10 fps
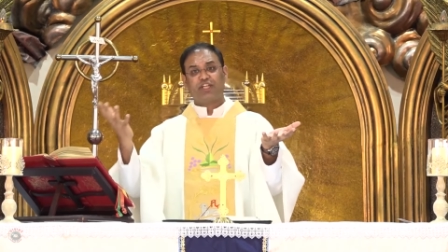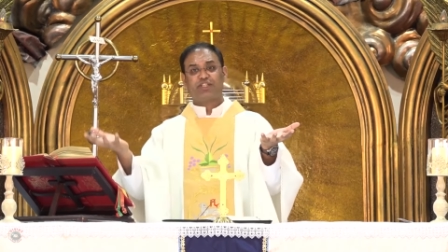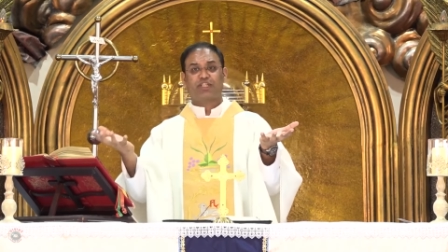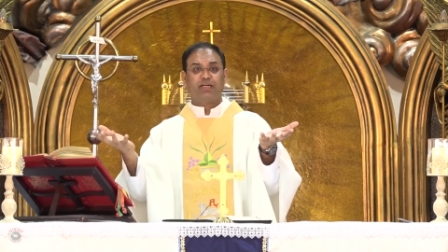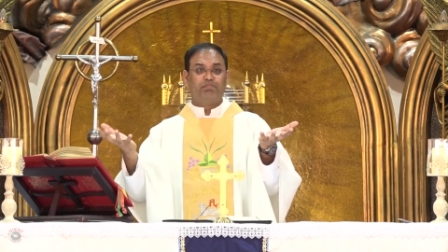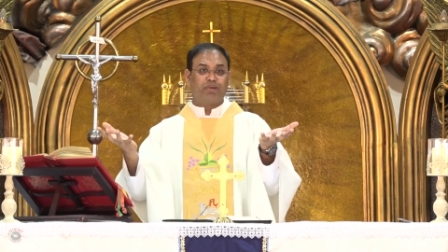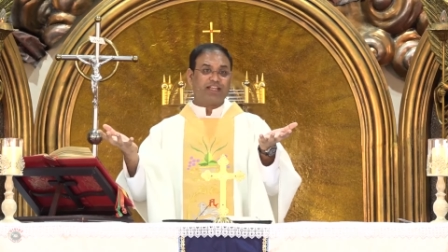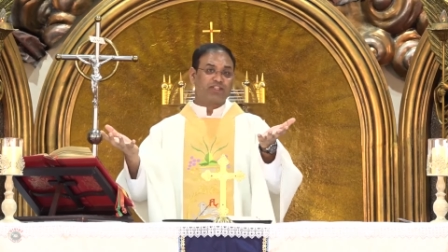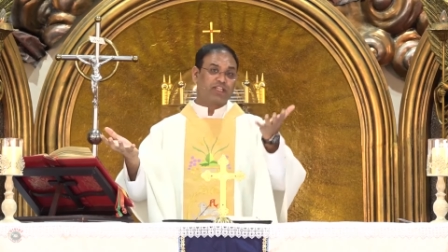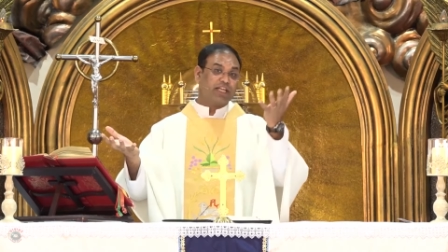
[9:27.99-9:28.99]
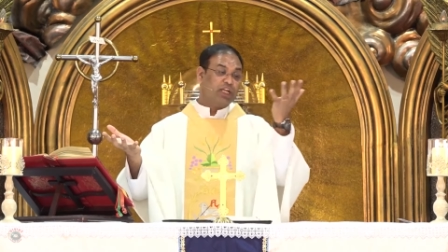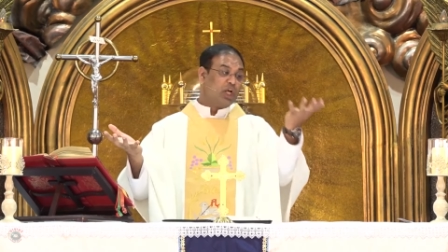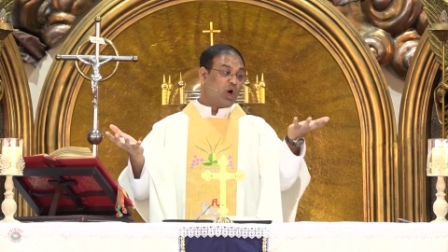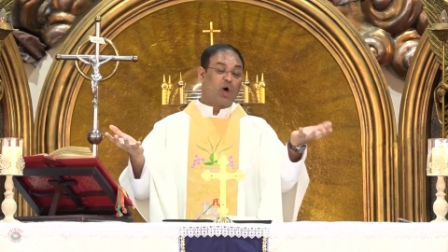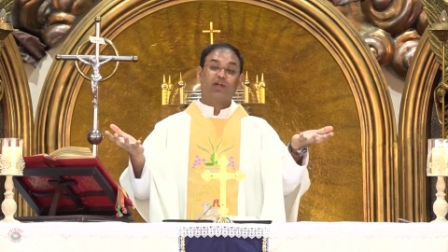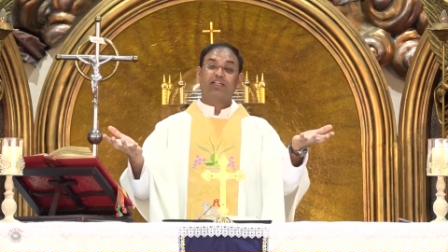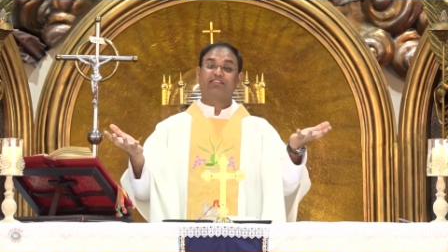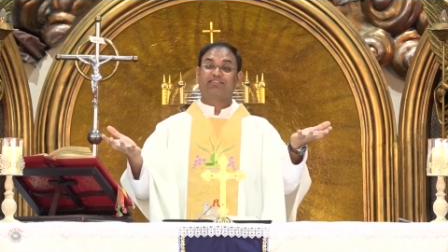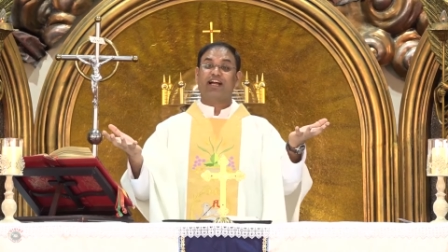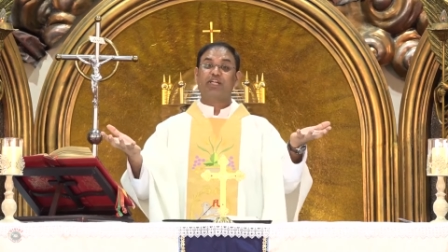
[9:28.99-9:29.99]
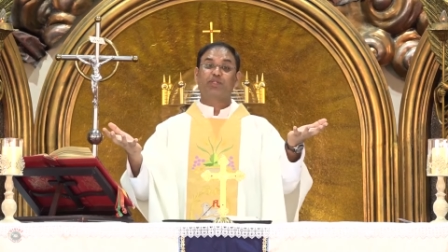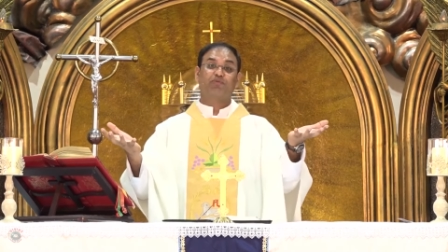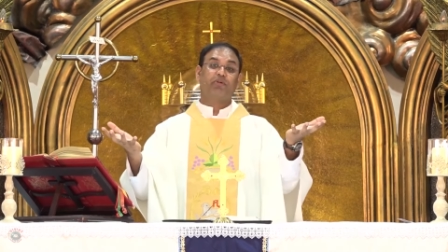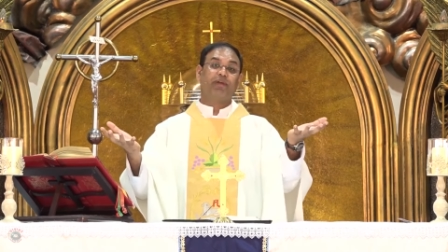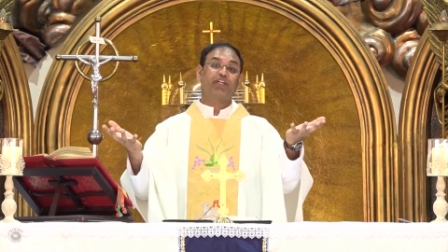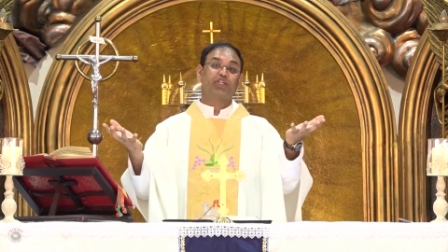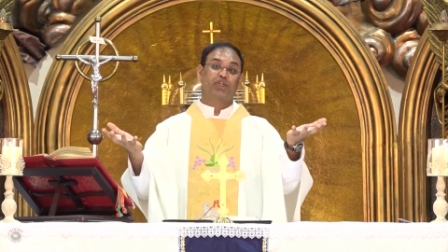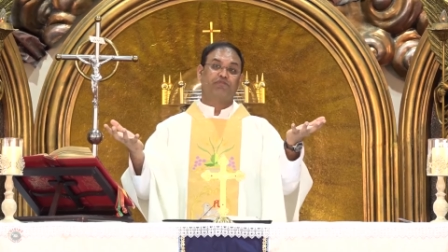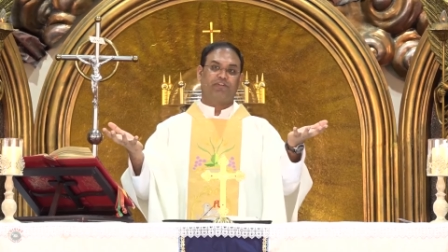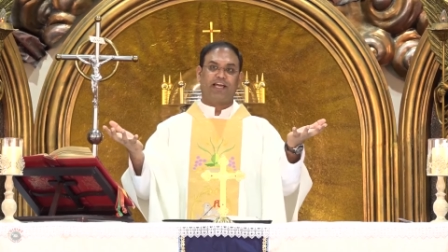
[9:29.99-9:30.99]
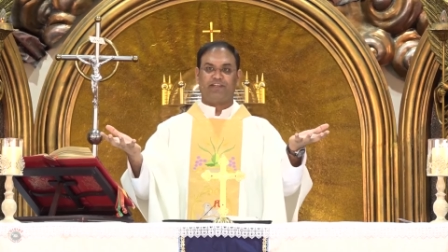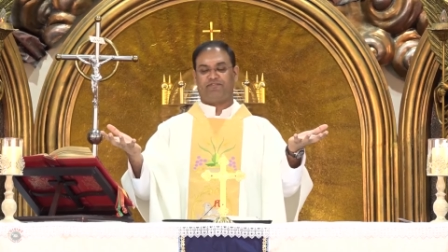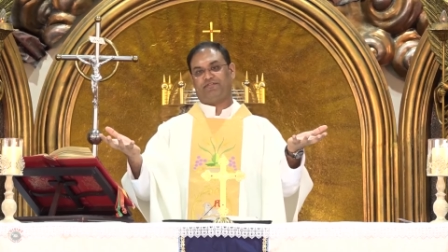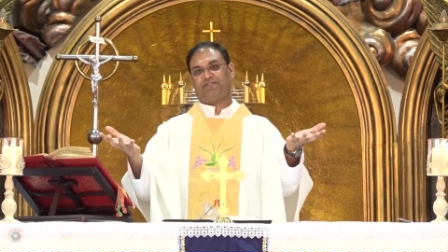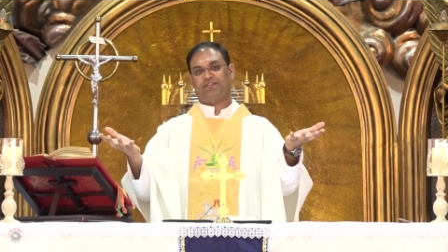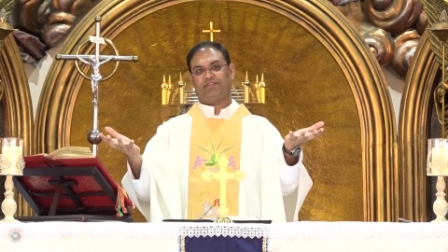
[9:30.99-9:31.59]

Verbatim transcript: just a blessing or a transformation of life